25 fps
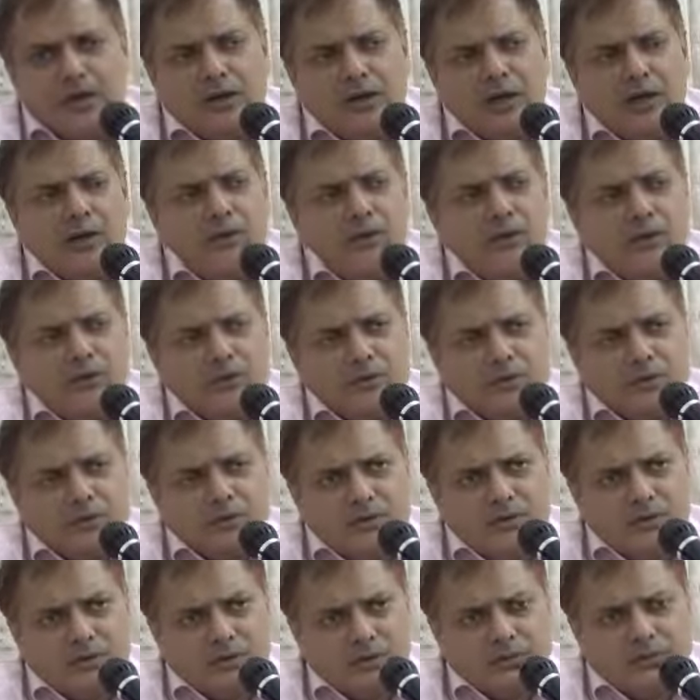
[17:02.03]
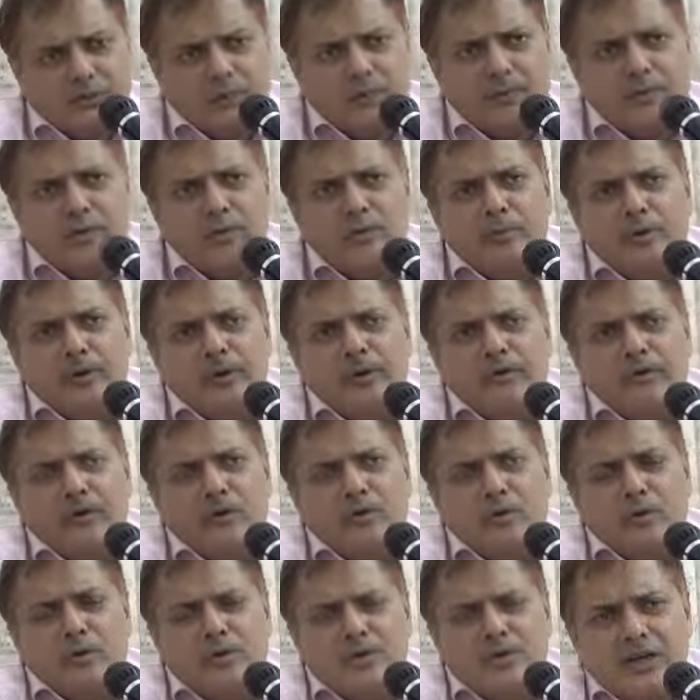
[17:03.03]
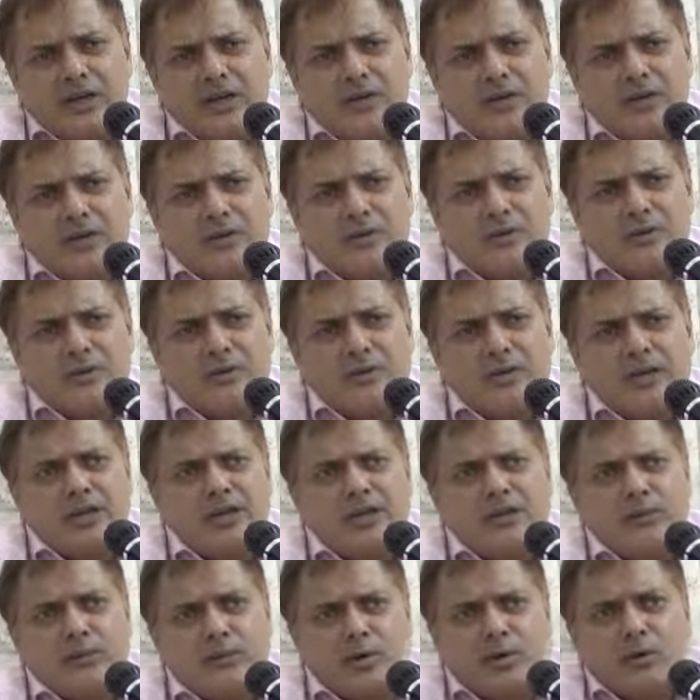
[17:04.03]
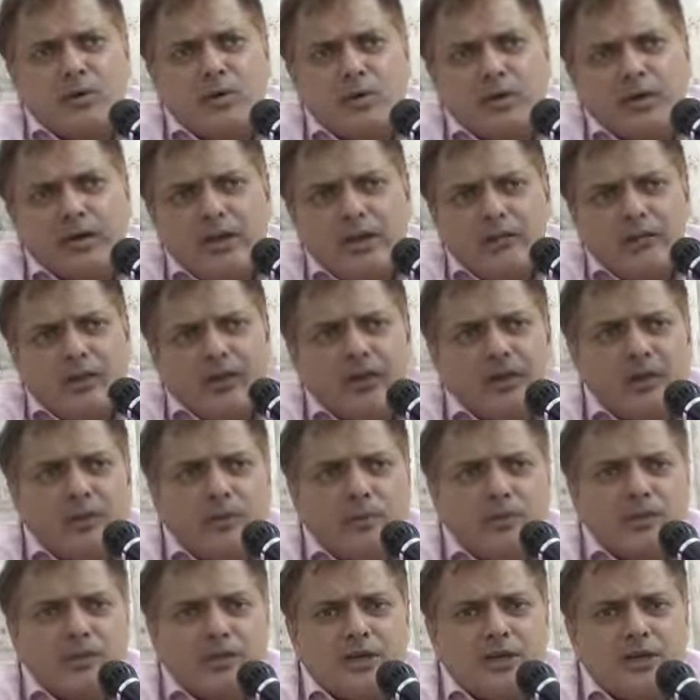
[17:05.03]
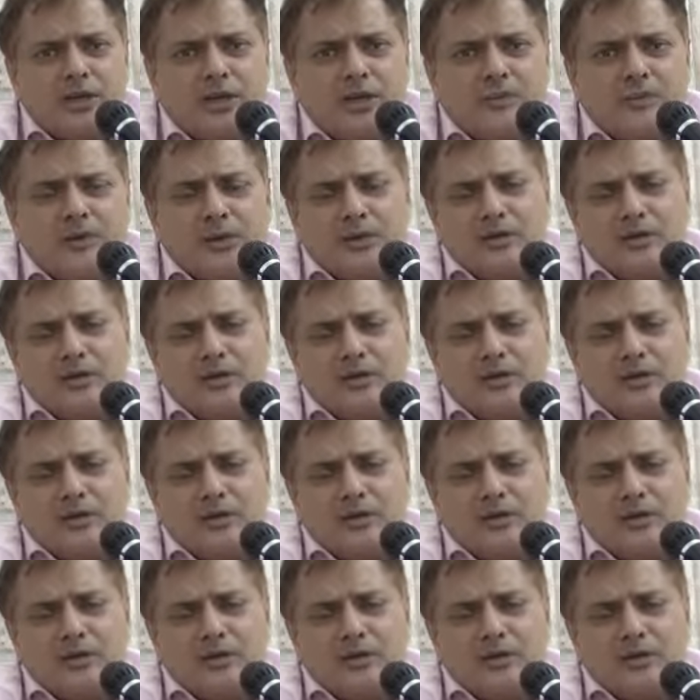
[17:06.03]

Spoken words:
Now the people who believe in standard also say that put gold in one repository,